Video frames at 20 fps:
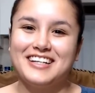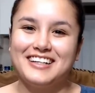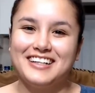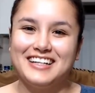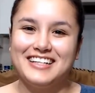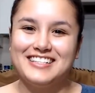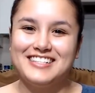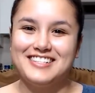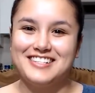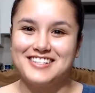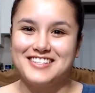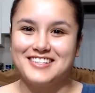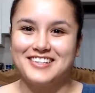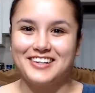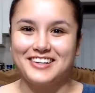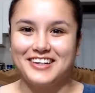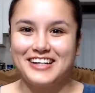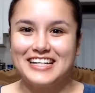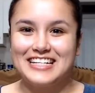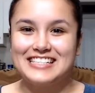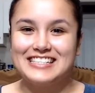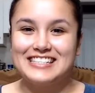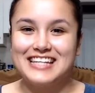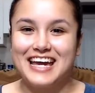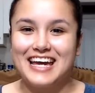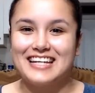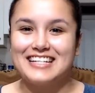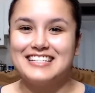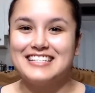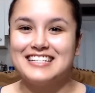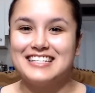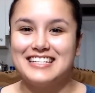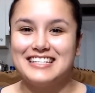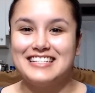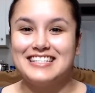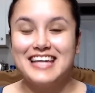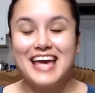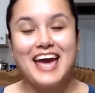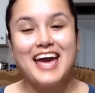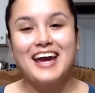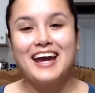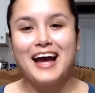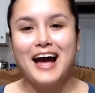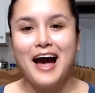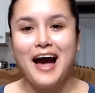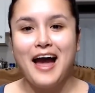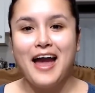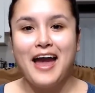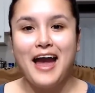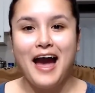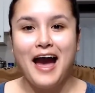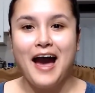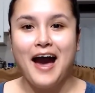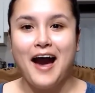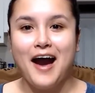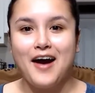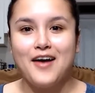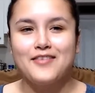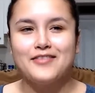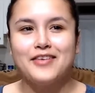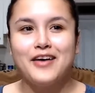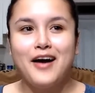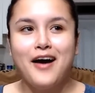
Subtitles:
It's just Clarice, and today I have